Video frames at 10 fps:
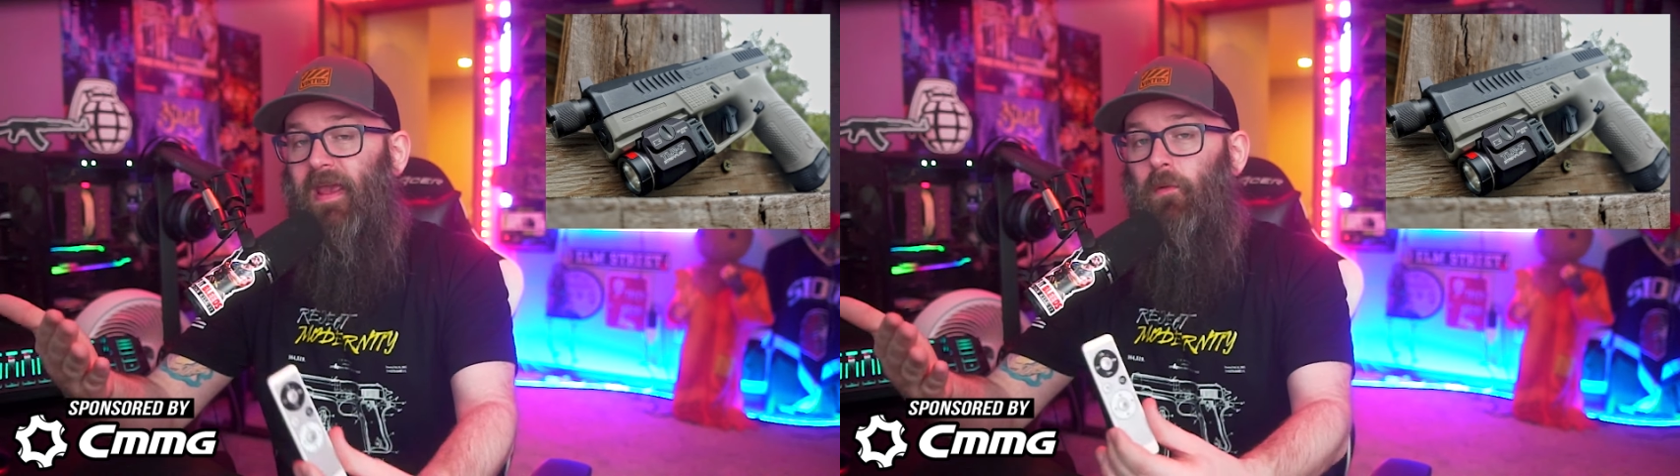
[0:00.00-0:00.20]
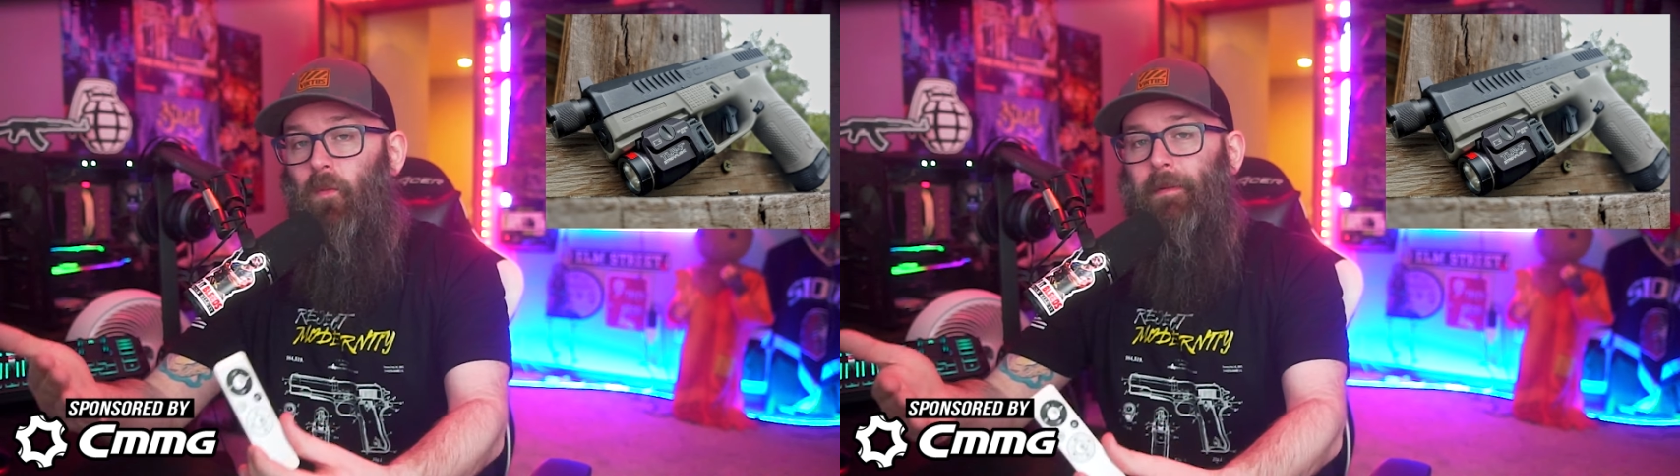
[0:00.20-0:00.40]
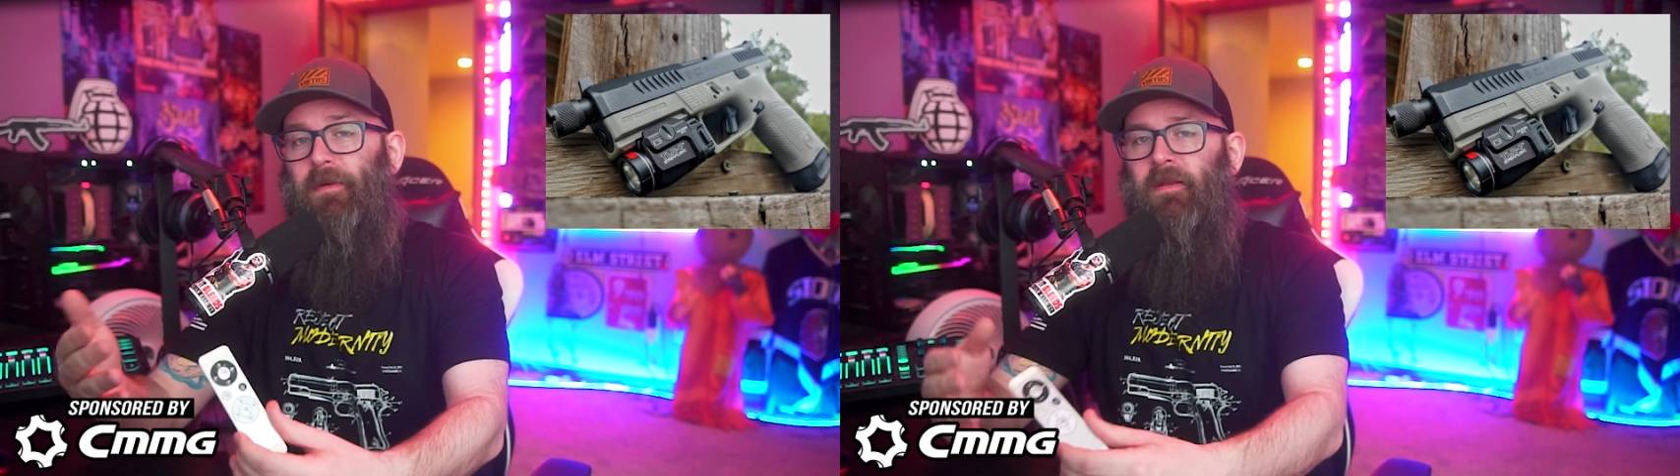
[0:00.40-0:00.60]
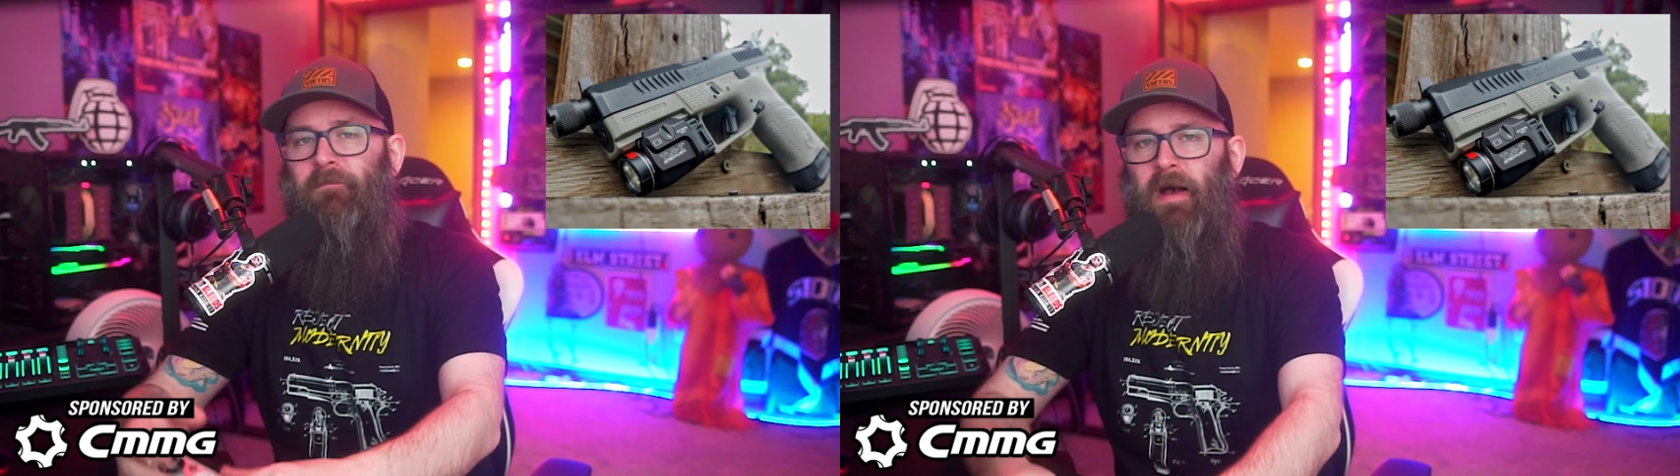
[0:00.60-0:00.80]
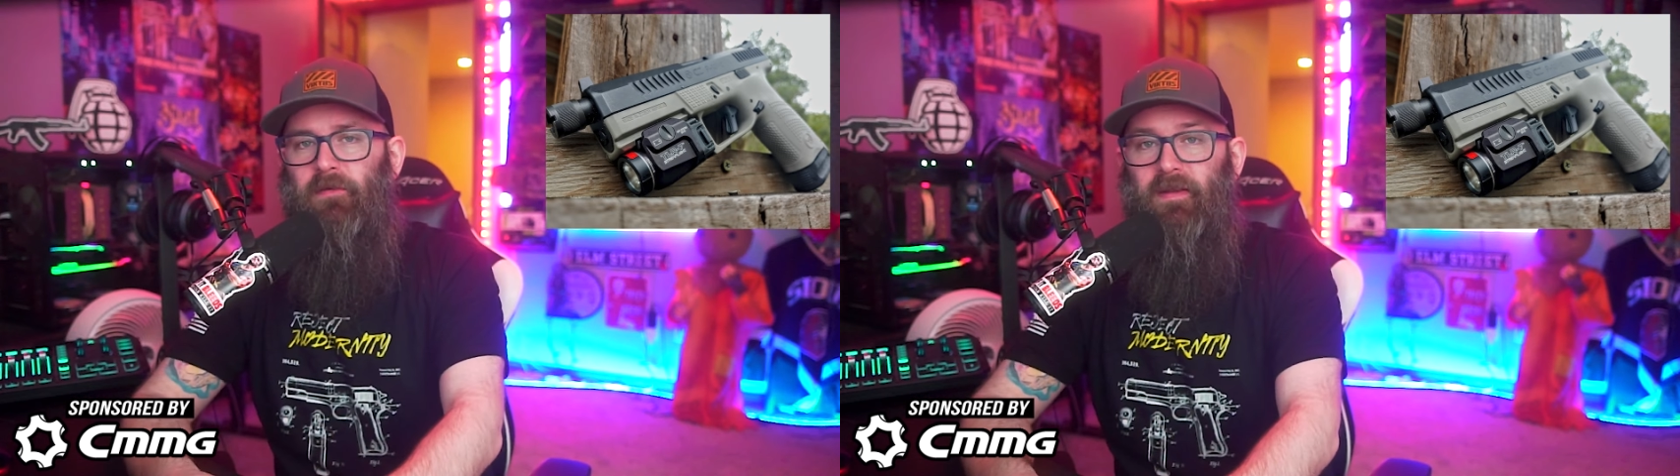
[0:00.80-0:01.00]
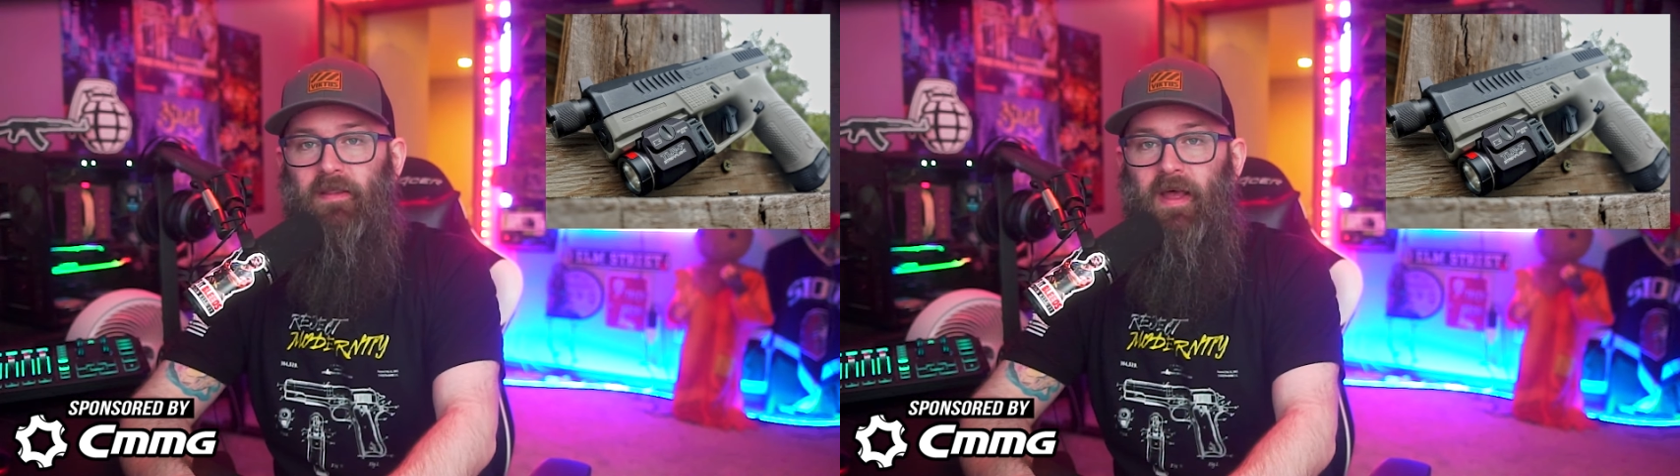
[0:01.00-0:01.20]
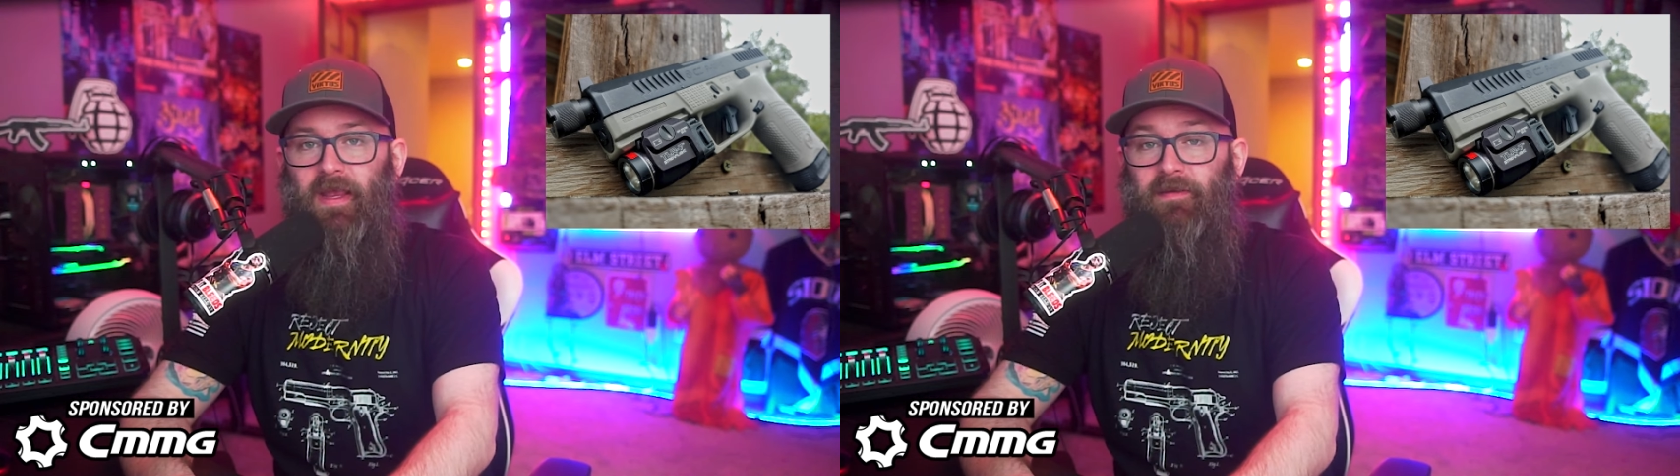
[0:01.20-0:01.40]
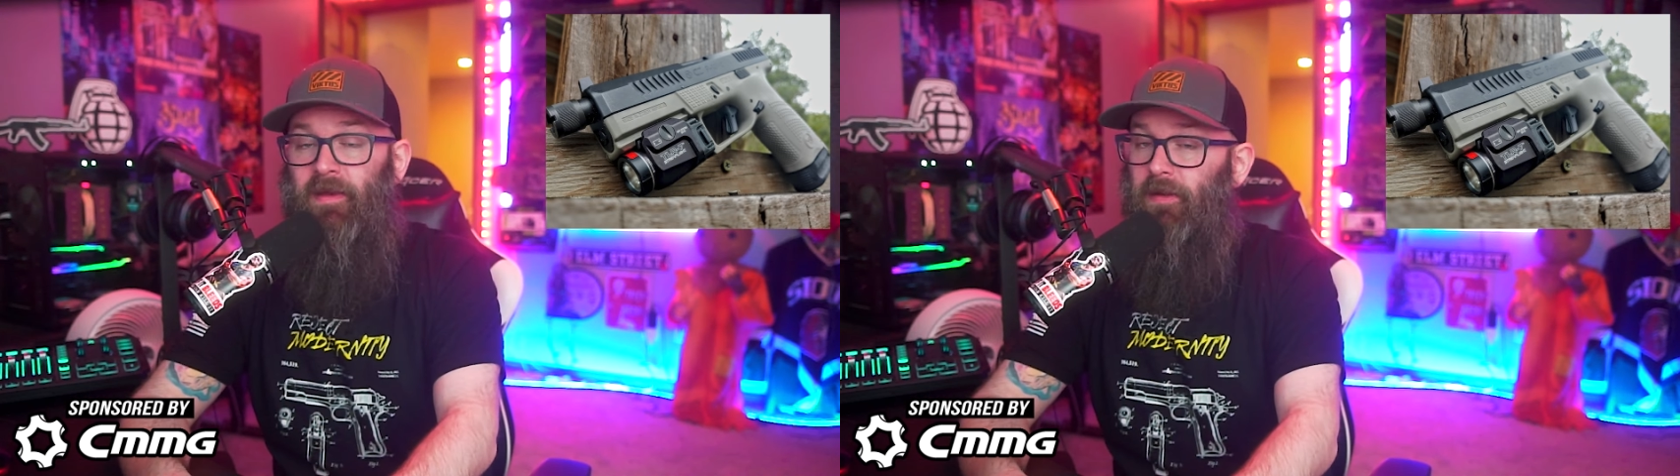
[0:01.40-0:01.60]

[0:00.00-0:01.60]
a weapon mounted light.